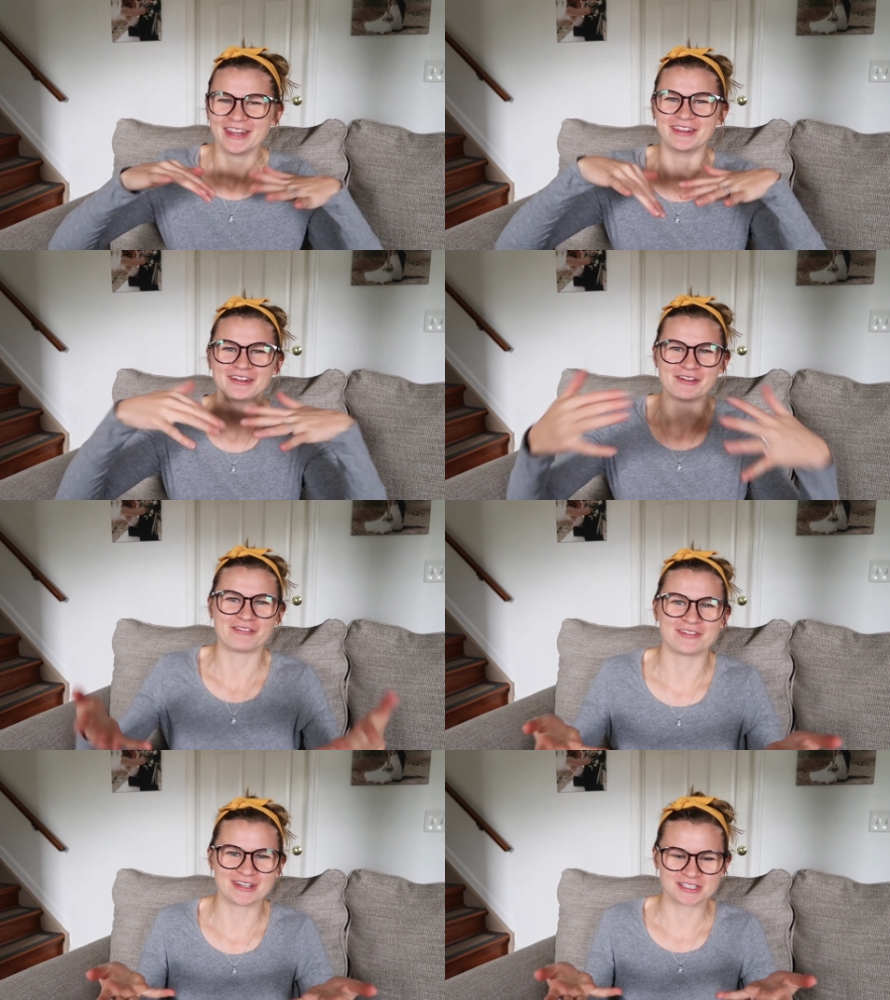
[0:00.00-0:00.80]

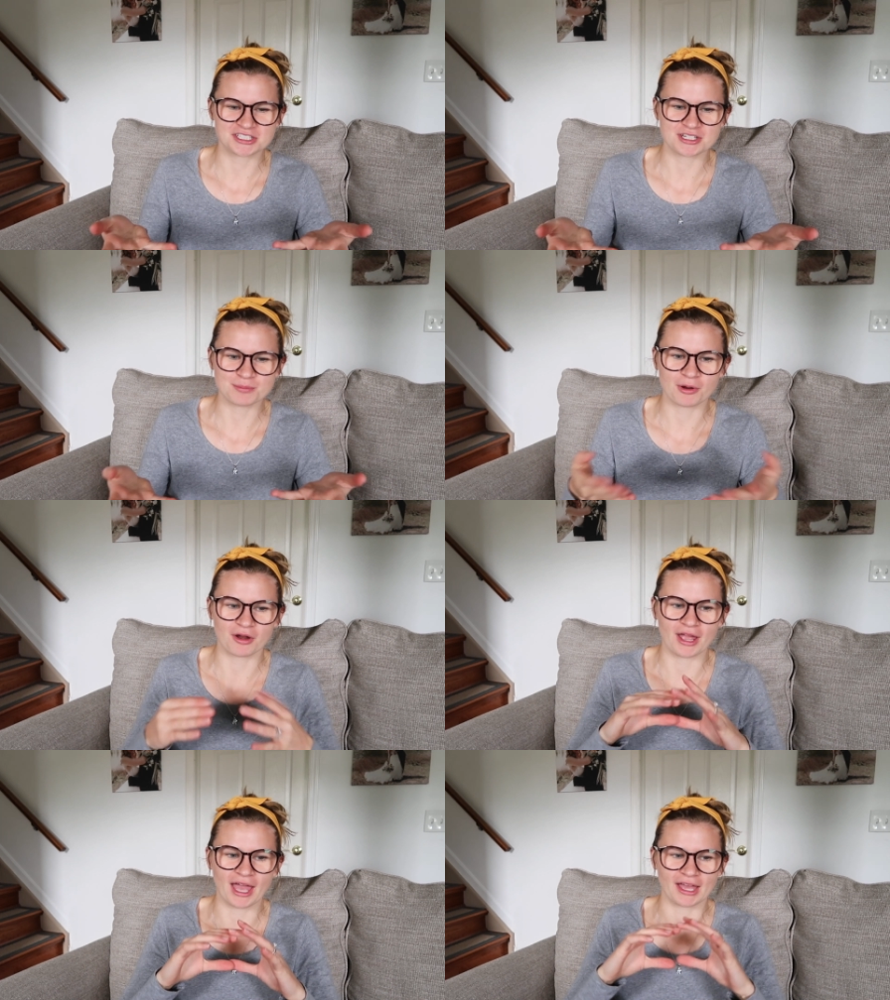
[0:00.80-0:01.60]
The fitted sheet
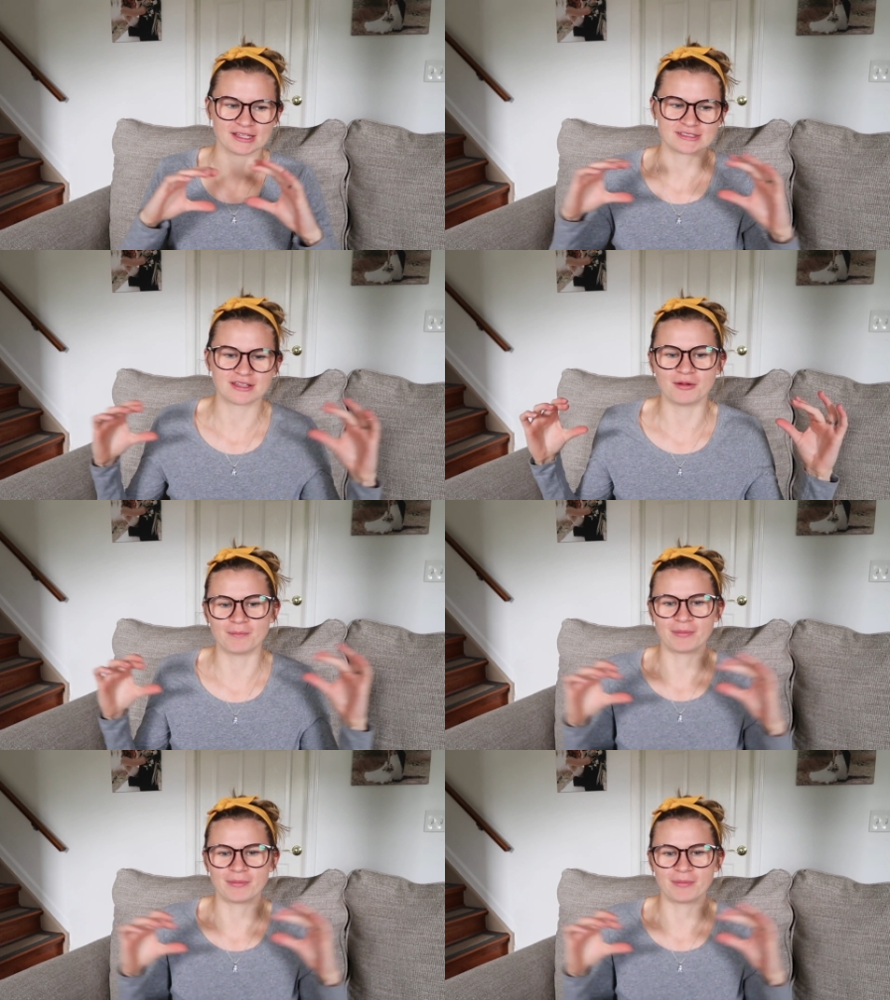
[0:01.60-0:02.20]
part has a